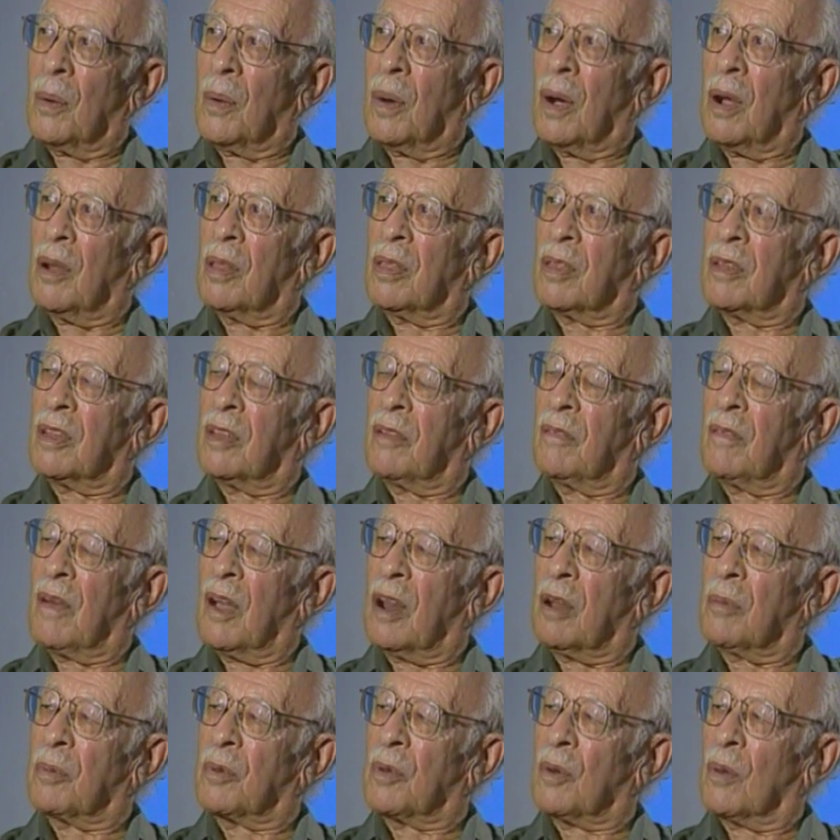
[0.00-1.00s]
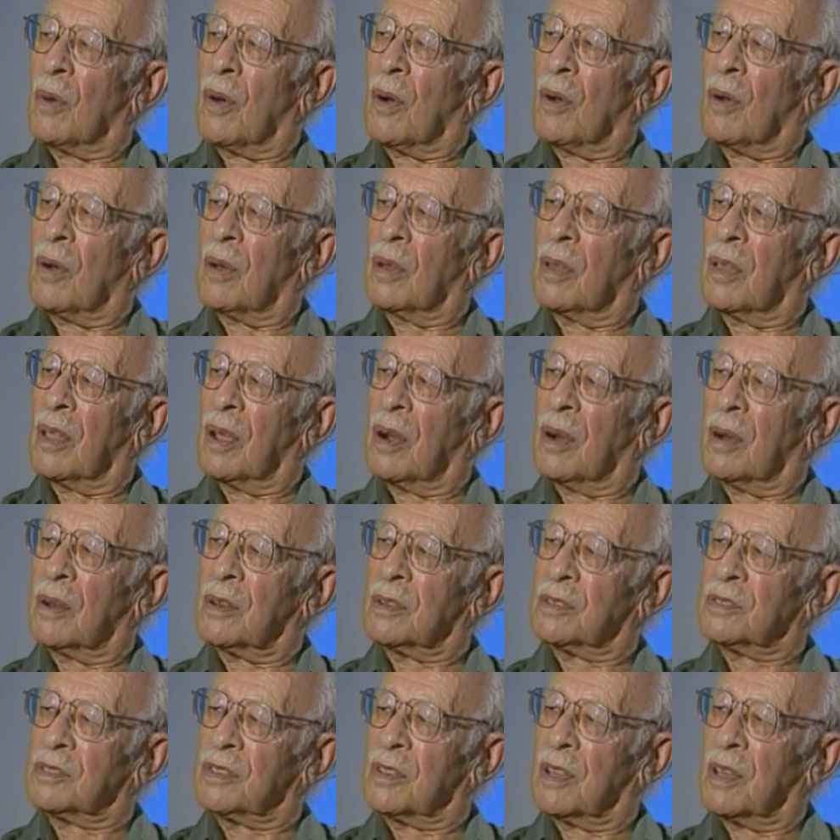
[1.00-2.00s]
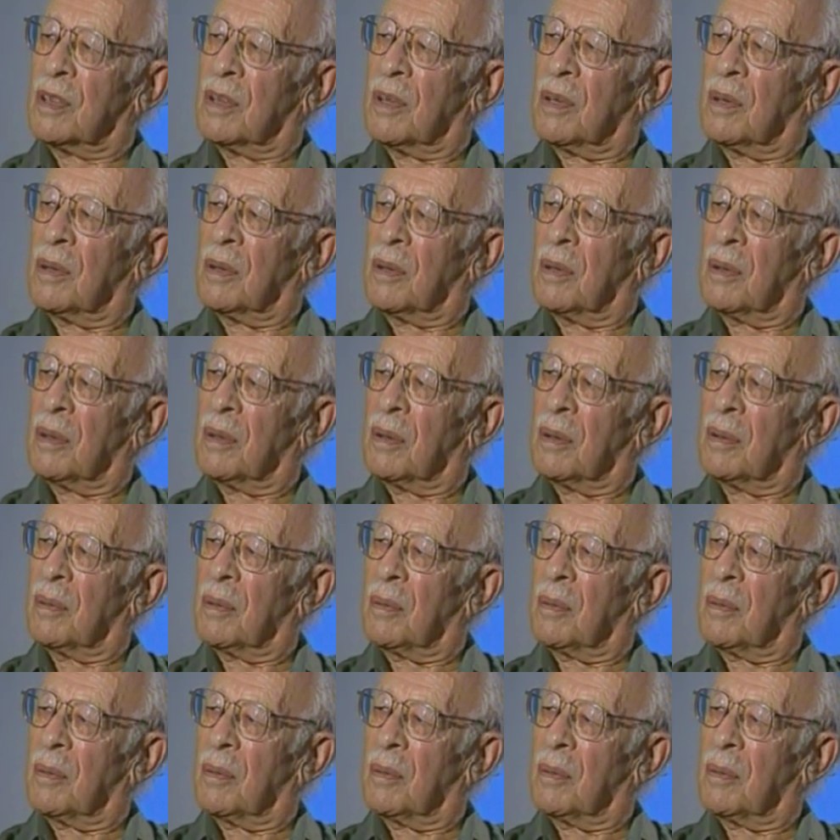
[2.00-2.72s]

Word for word: Well, in the developed world, there's uh,